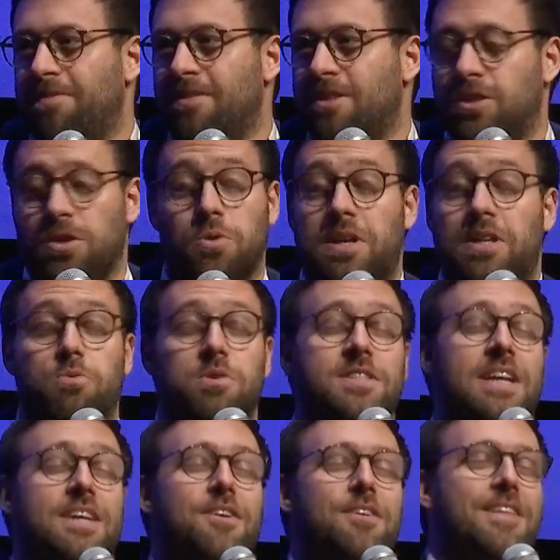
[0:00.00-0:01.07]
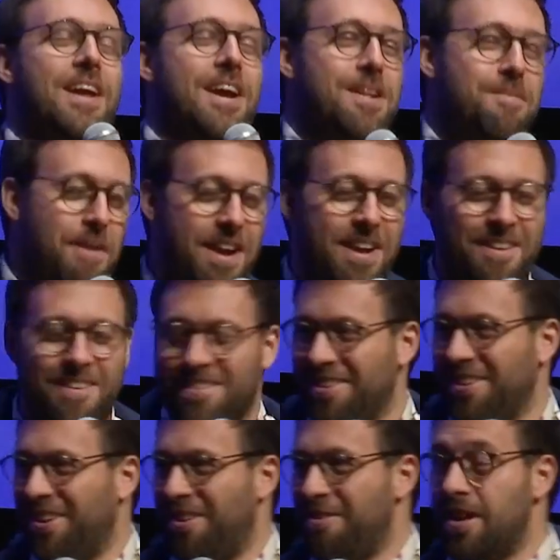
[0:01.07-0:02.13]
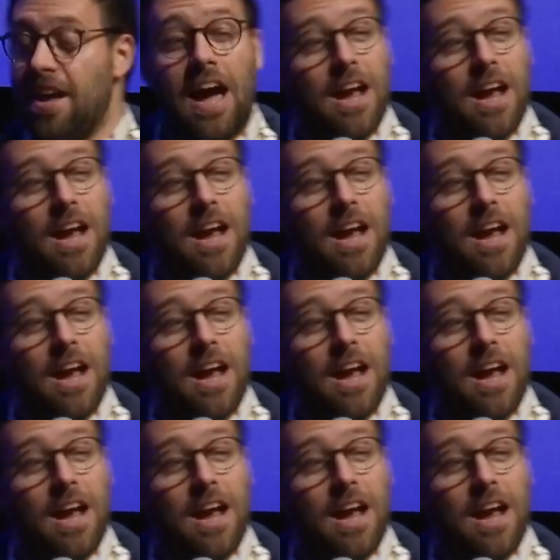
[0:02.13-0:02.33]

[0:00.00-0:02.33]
so it was like a nightmare, you know. Wow.